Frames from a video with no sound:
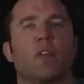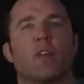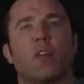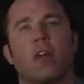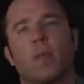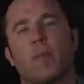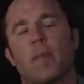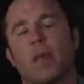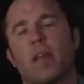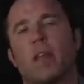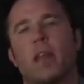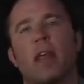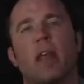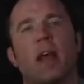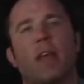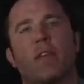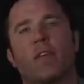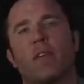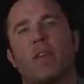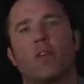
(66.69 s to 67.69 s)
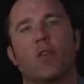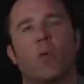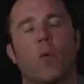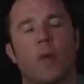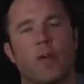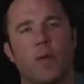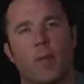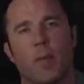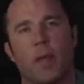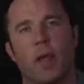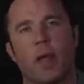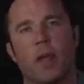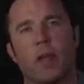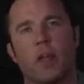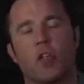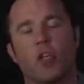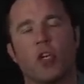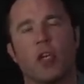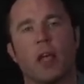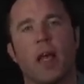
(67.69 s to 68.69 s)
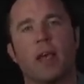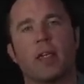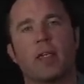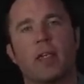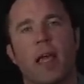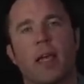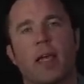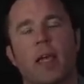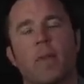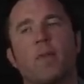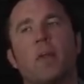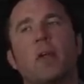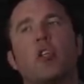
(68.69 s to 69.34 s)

it's going to be Diaz, and it's going to be July 2nd.